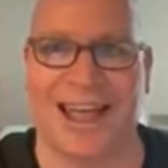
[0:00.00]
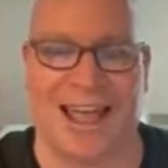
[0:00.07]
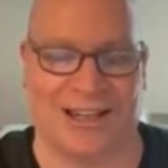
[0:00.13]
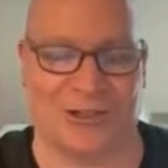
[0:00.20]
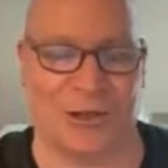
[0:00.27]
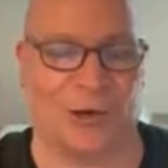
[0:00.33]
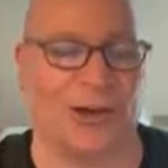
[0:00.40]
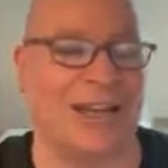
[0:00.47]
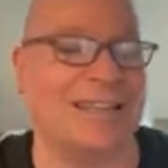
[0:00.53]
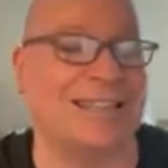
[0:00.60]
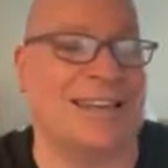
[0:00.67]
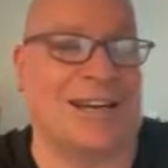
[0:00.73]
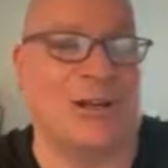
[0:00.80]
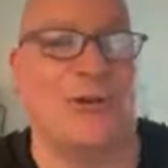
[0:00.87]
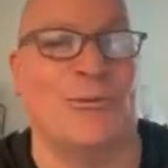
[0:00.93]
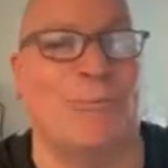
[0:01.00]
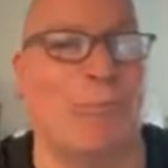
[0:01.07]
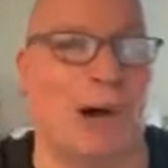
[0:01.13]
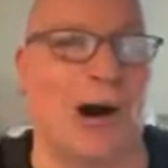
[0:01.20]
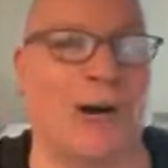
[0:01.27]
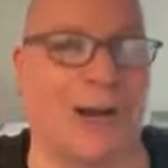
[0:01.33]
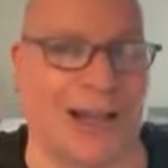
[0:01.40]
And so he's in a new
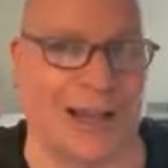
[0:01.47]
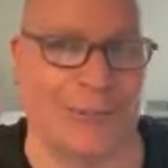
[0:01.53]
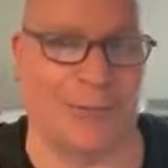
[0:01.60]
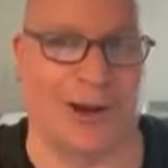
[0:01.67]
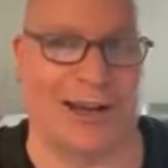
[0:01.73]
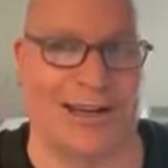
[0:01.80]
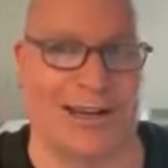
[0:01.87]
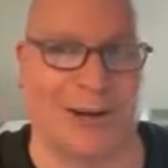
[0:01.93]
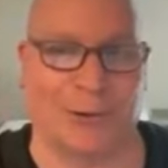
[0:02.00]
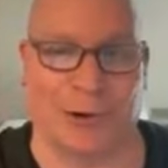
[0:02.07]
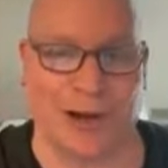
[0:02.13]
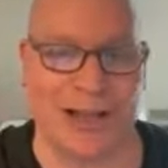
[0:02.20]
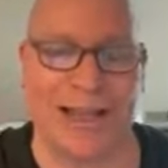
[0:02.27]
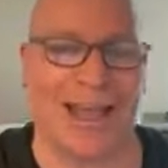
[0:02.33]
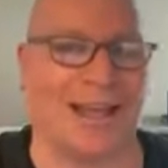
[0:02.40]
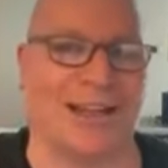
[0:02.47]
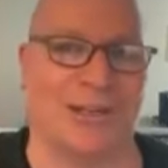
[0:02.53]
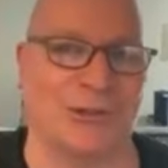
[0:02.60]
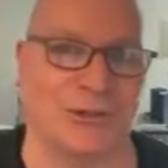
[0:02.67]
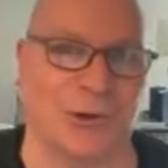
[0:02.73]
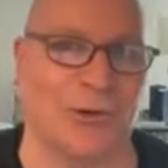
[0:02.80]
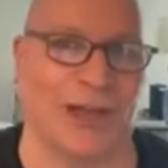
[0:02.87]
ball game right now where he can't
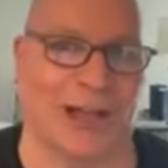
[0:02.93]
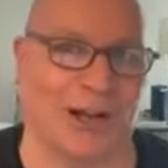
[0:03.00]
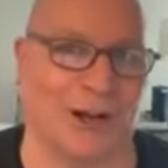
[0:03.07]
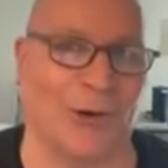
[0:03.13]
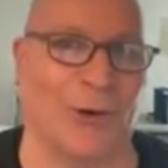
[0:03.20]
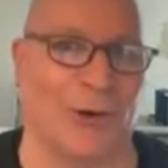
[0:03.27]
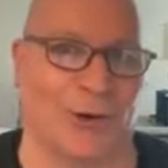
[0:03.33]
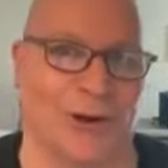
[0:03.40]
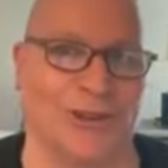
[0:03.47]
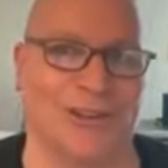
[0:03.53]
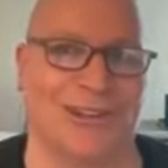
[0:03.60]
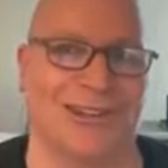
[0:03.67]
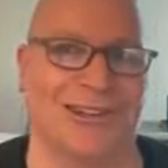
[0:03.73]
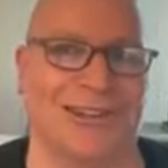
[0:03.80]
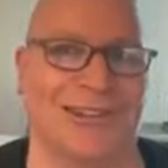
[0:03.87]
control that court.